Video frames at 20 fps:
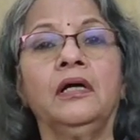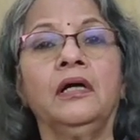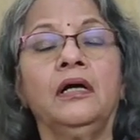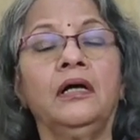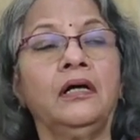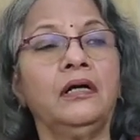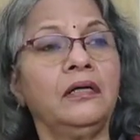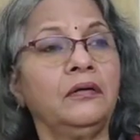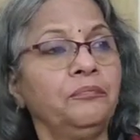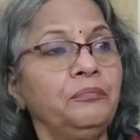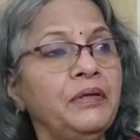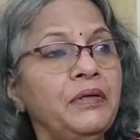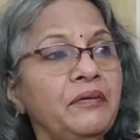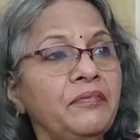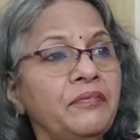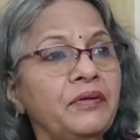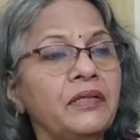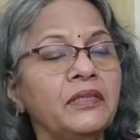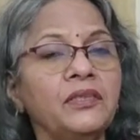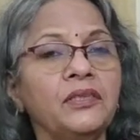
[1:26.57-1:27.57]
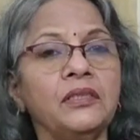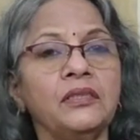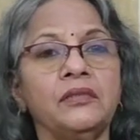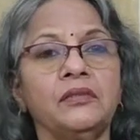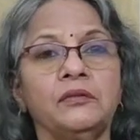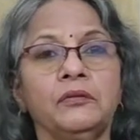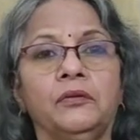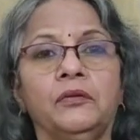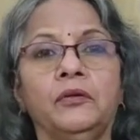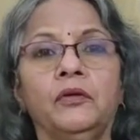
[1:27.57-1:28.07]

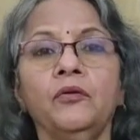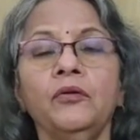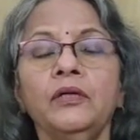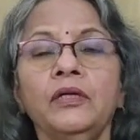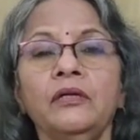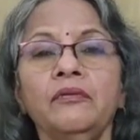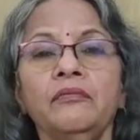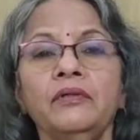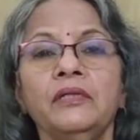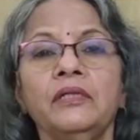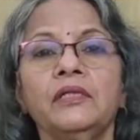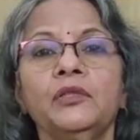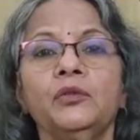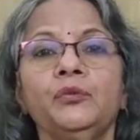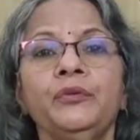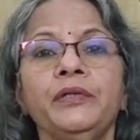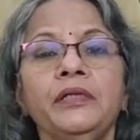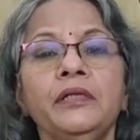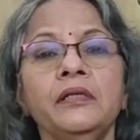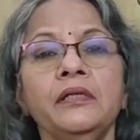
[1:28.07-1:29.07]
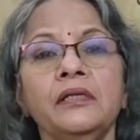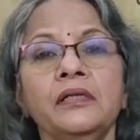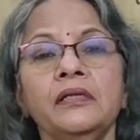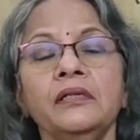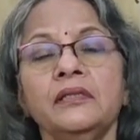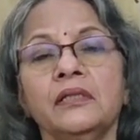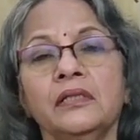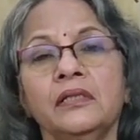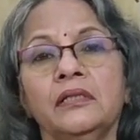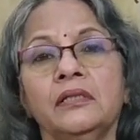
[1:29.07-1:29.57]
beverages loaded with the
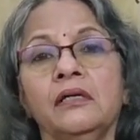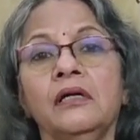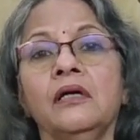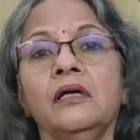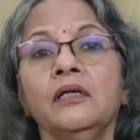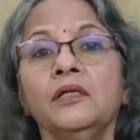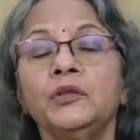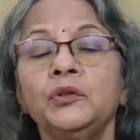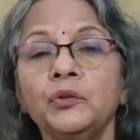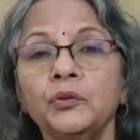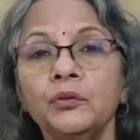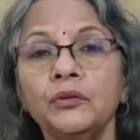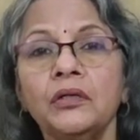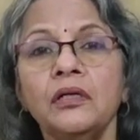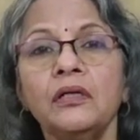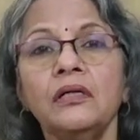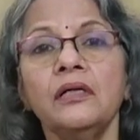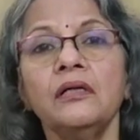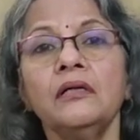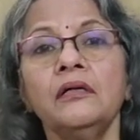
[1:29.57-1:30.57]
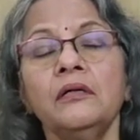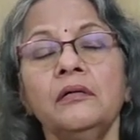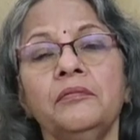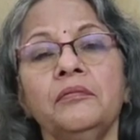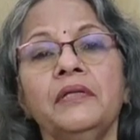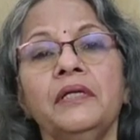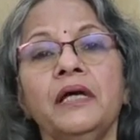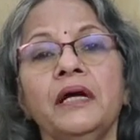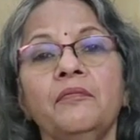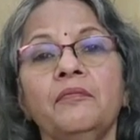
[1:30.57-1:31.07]
sweeteners and sugar,
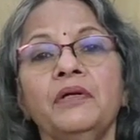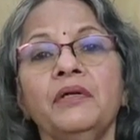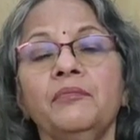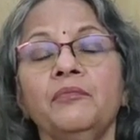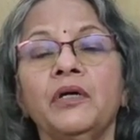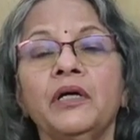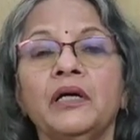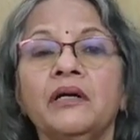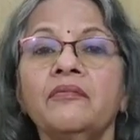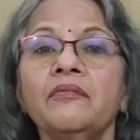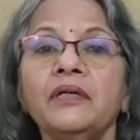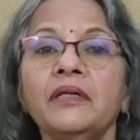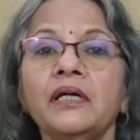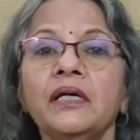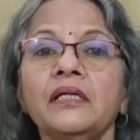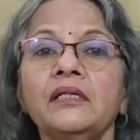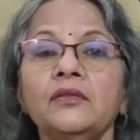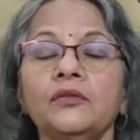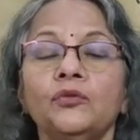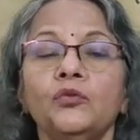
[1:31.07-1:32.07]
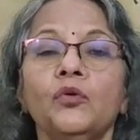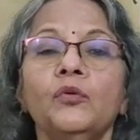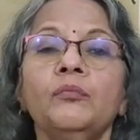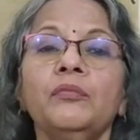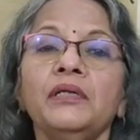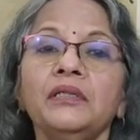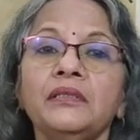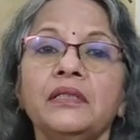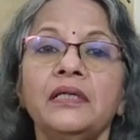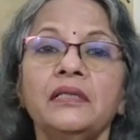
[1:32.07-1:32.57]
they are being advertised so
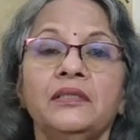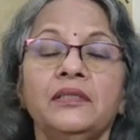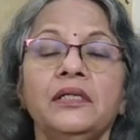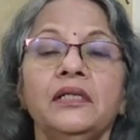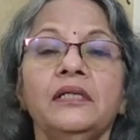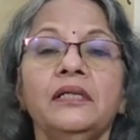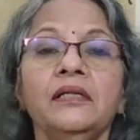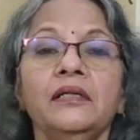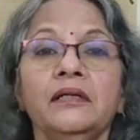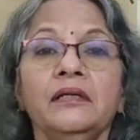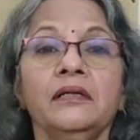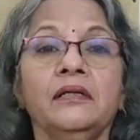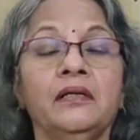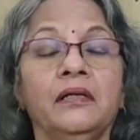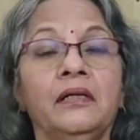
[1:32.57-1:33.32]
much that children,